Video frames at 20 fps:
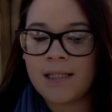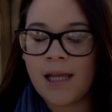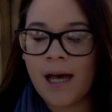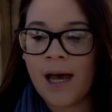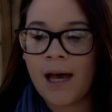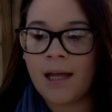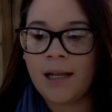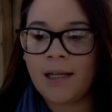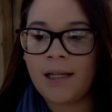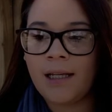
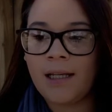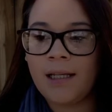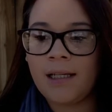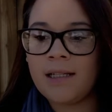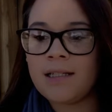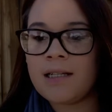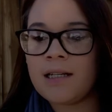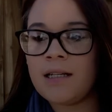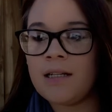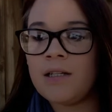that he
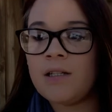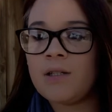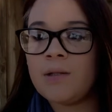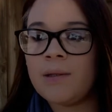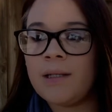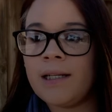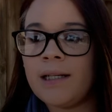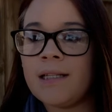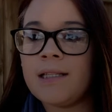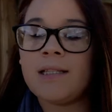didn't do
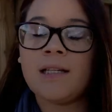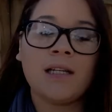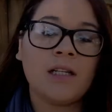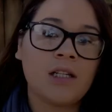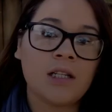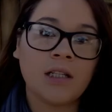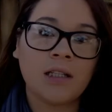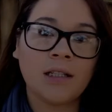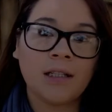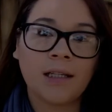it
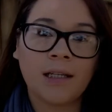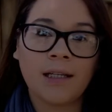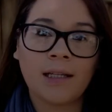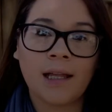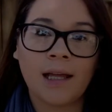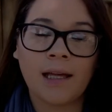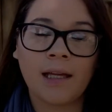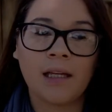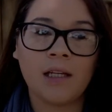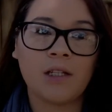intentionally,
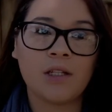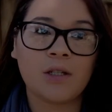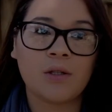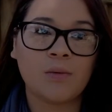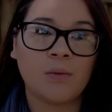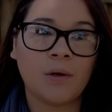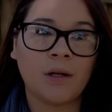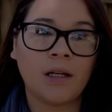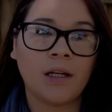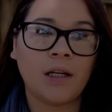like he just
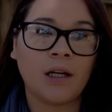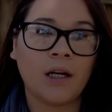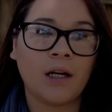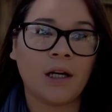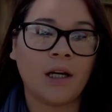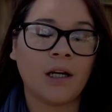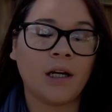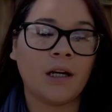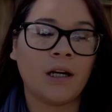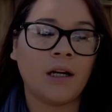wanted
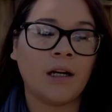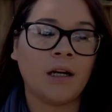her